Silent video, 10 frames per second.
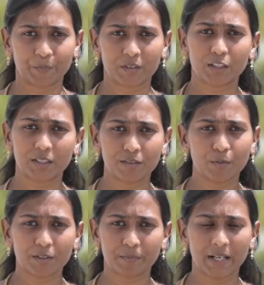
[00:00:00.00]
So this
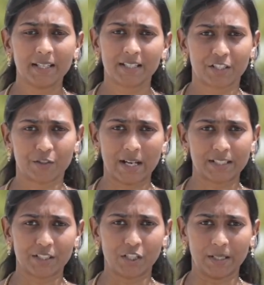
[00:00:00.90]
was my
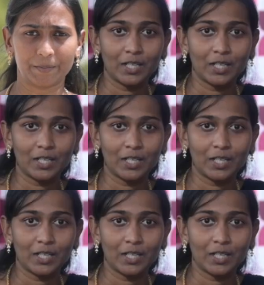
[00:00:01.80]
strategy.